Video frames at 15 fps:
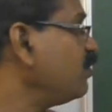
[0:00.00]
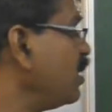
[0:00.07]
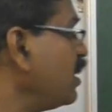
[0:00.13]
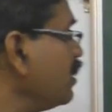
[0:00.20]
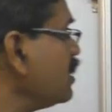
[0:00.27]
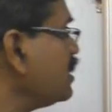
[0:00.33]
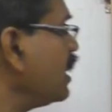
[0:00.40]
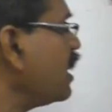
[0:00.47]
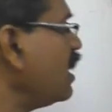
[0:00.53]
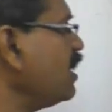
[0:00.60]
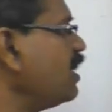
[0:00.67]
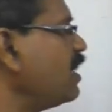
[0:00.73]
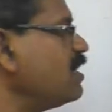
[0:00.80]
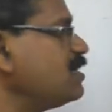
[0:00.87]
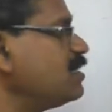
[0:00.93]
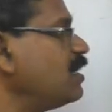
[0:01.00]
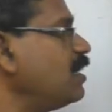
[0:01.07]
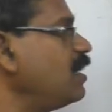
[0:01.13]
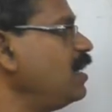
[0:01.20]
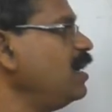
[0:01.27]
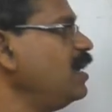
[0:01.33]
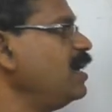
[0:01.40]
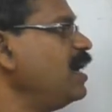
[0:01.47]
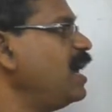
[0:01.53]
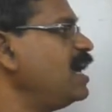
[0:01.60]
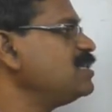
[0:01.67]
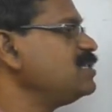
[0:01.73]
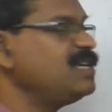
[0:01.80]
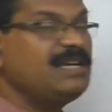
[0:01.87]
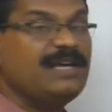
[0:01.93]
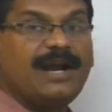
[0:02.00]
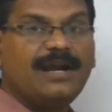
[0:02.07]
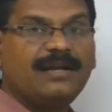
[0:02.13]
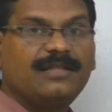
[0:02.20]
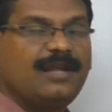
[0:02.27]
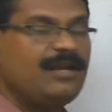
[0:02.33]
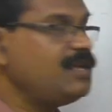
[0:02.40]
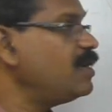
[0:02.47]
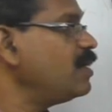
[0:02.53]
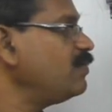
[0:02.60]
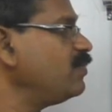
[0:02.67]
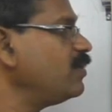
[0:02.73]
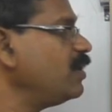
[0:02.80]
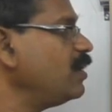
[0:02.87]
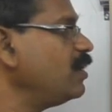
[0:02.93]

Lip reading: But in the second case, as e greater than ef,